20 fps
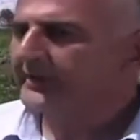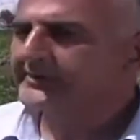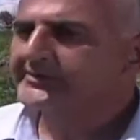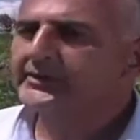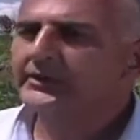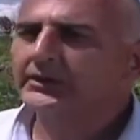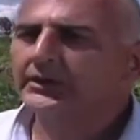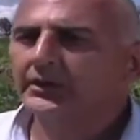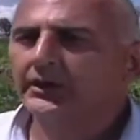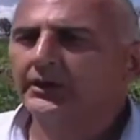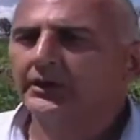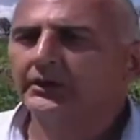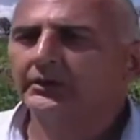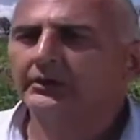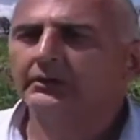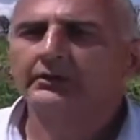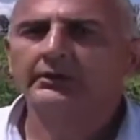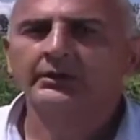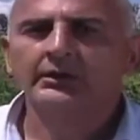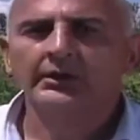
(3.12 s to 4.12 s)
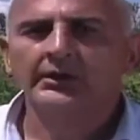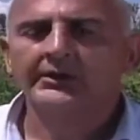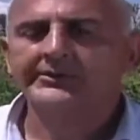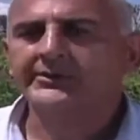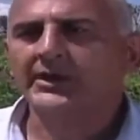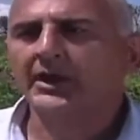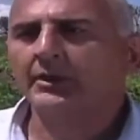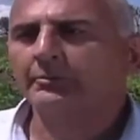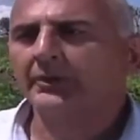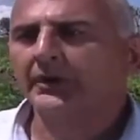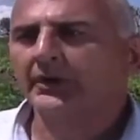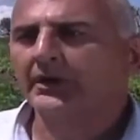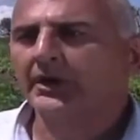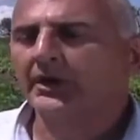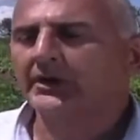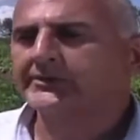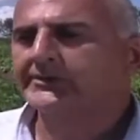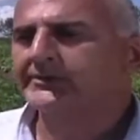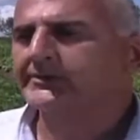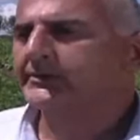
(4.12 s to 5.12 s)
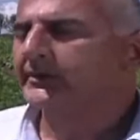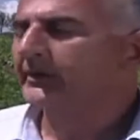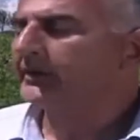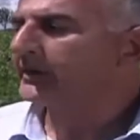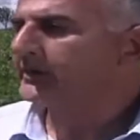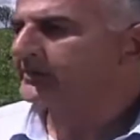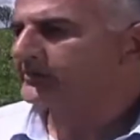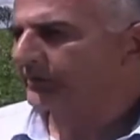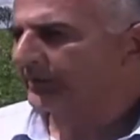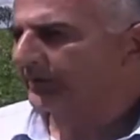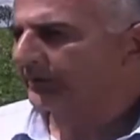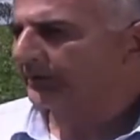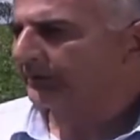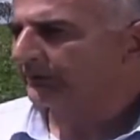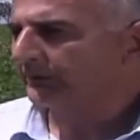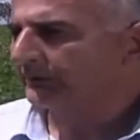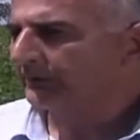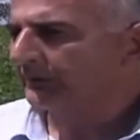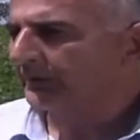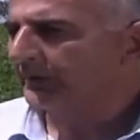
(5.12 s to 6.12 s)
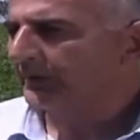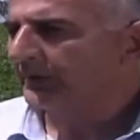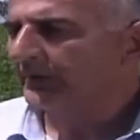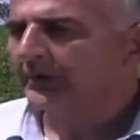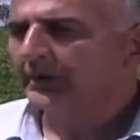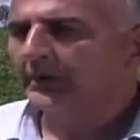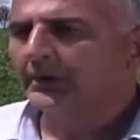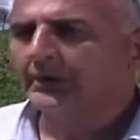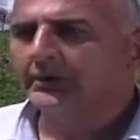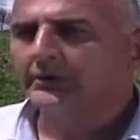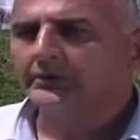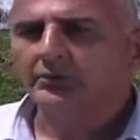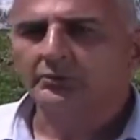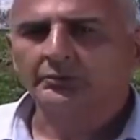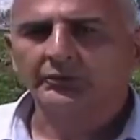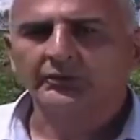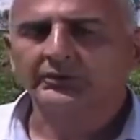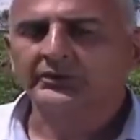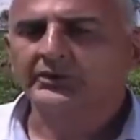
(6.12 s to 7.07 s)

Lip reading: basically is helping us in Israel to